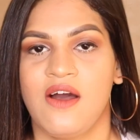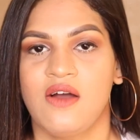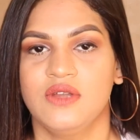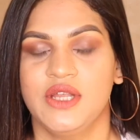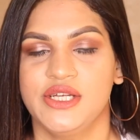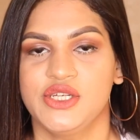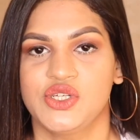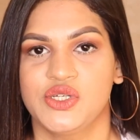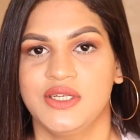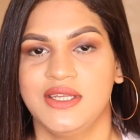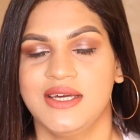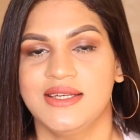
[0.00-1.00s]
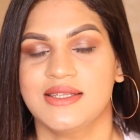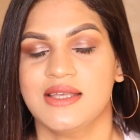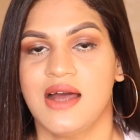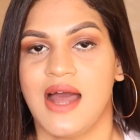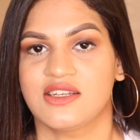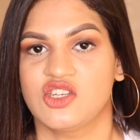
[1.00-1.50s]
foundation is
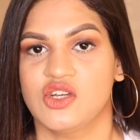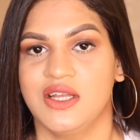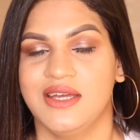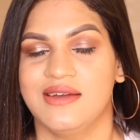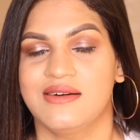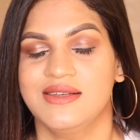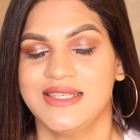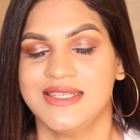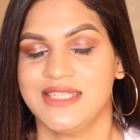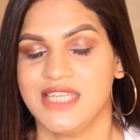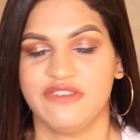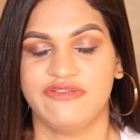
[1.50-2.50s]
actually a stick